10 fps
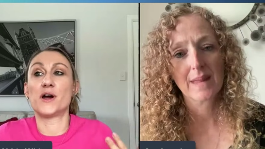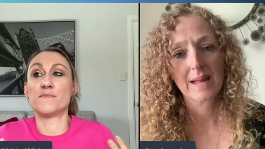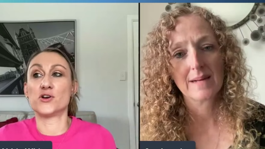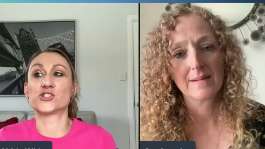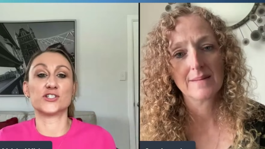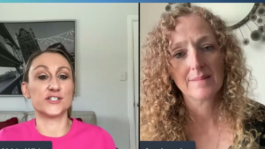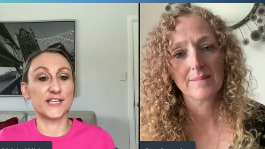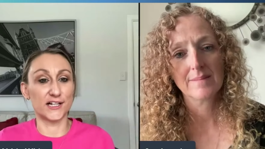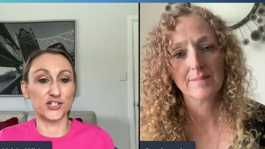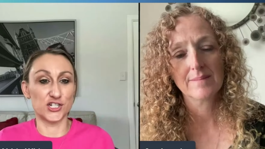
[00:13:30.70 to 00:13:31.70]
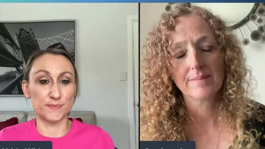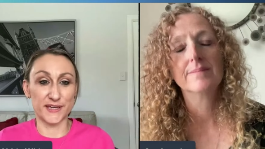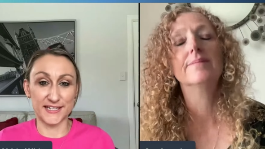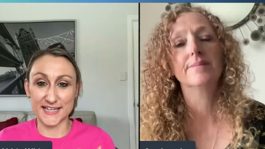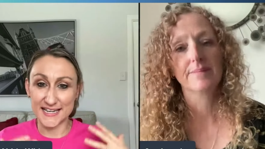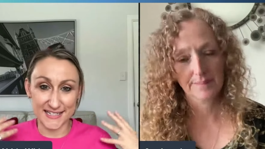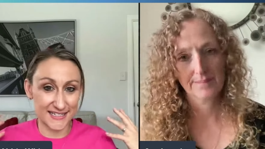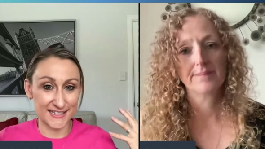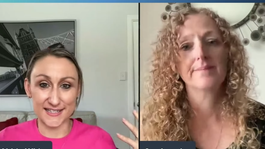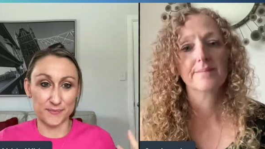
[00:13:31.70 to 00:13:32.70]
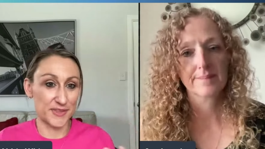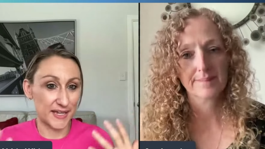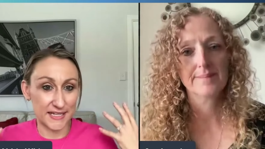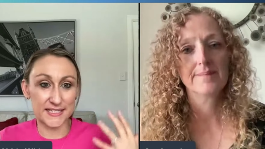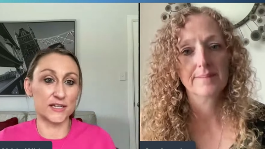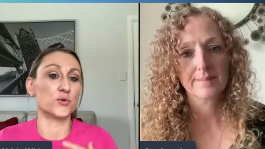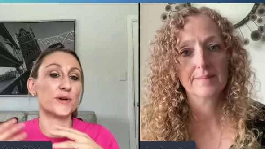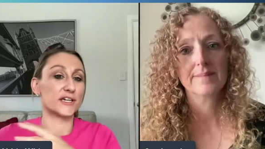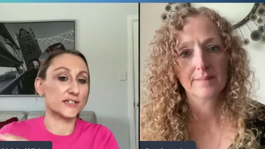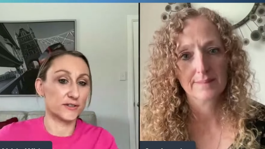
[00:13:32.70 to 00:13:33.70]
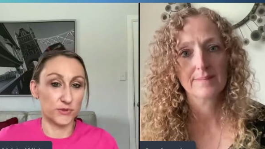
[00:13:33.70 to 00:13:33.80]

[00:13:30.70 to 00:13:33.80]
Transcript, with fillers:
Speaker 1: my emotional intelligence because it is something a skill we can